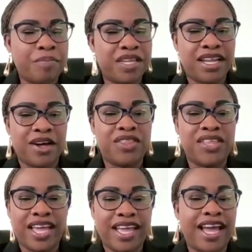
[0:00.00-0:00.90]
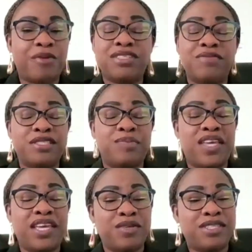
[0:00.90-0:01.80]
happening out there. I was even
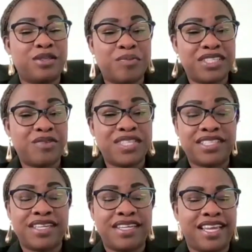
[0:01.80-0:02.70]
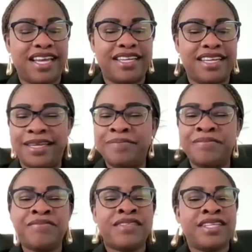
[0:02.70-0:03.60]
speaking with somebody recently, and
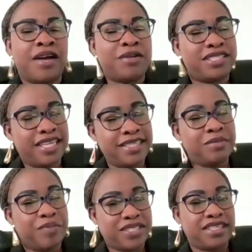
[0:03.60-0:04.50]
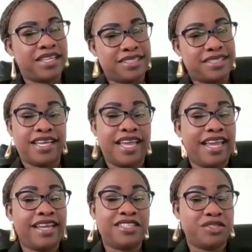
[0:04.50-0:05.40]
then I was telling the person that
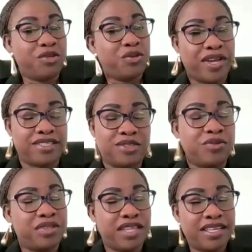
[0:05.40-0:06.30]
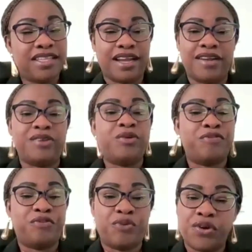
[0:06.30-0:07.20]
here in the US, you would think there are
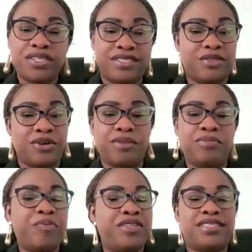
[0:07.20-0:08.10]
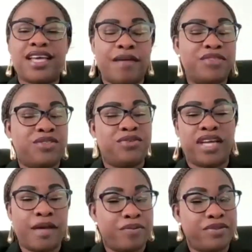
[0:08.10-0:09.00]
no frauds or maybe scams
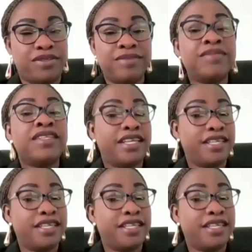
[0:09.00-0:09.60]
don't happen.